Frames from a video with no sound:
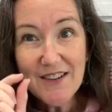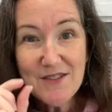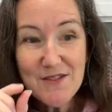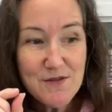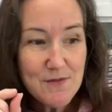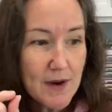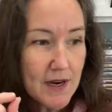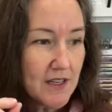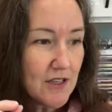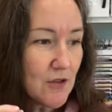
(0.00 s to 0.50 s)
don't
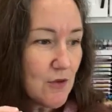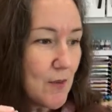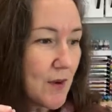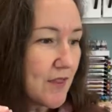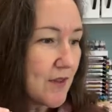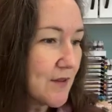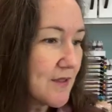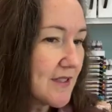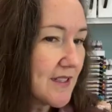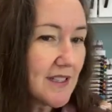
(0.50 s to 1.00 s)
know about you, but
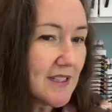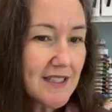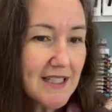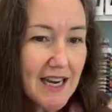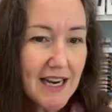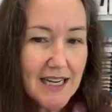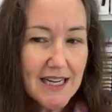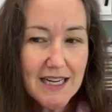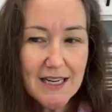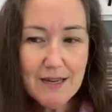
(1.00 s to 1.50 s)
those little
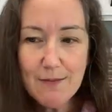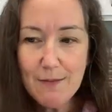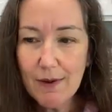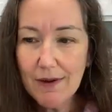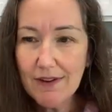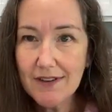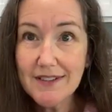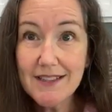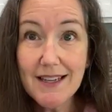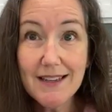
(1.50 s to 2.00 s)
tiny
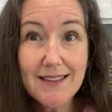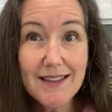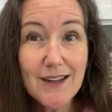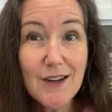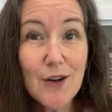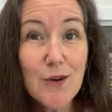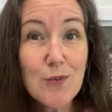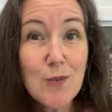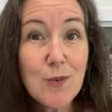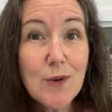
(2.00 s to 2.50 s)
balls I
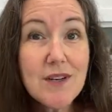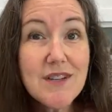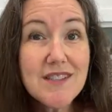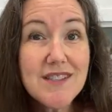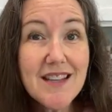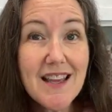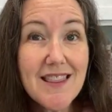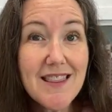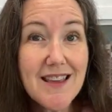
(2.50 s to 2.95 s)
think are worse